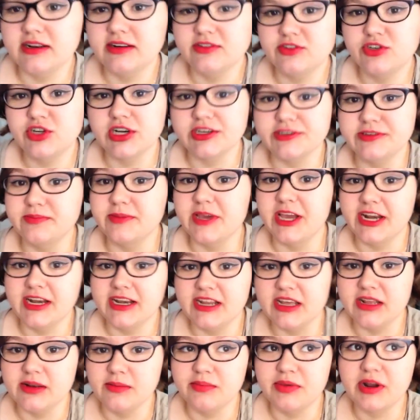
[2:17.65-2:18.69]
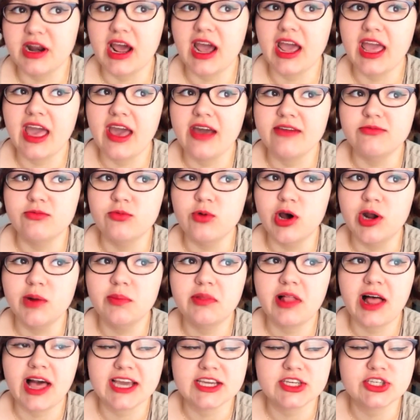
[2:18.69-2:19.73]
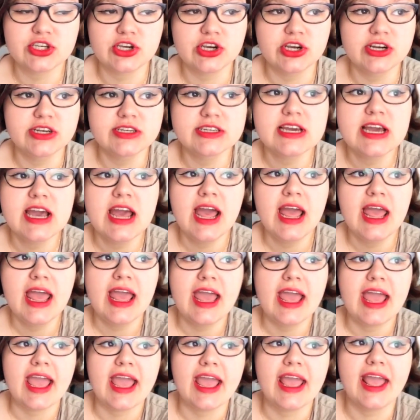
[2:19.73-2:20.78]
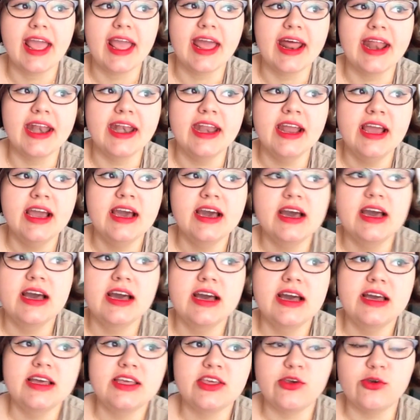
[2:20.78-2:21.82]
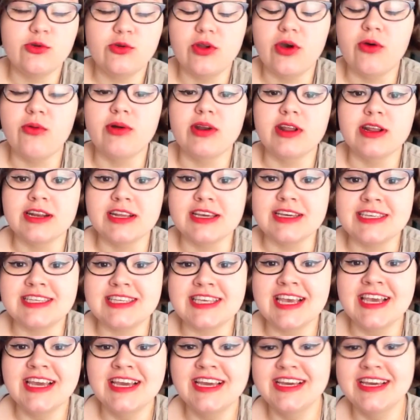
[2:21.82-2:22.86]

Trust me, I did. But I have one black shirt and you know what it is.